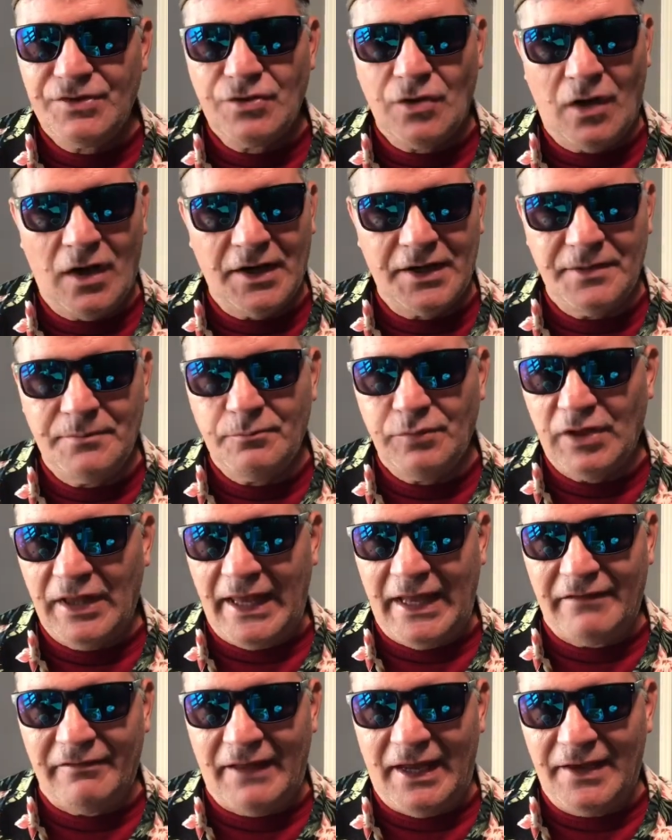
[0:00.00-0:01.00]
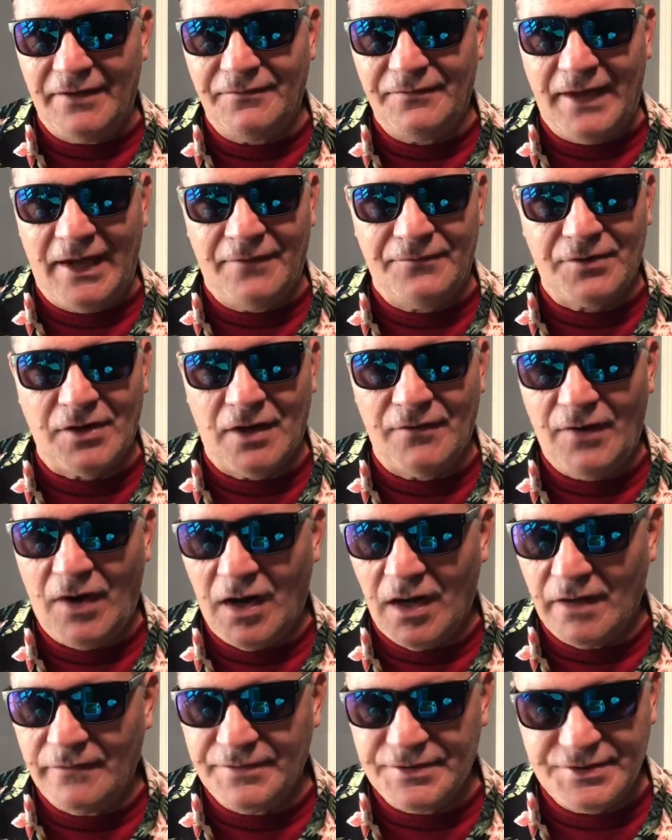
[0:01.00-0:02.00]
talking plant life after I've
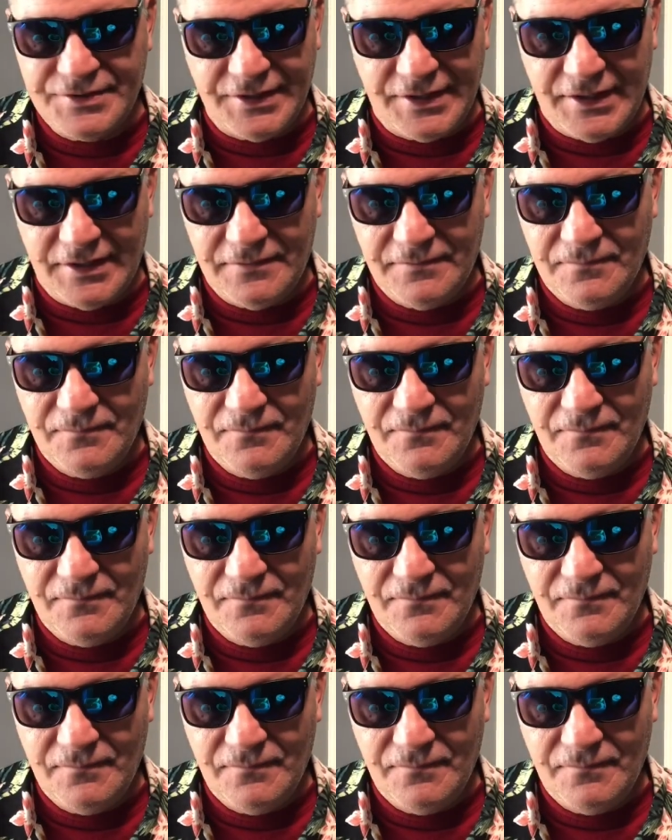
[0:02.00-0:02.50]
harvested it.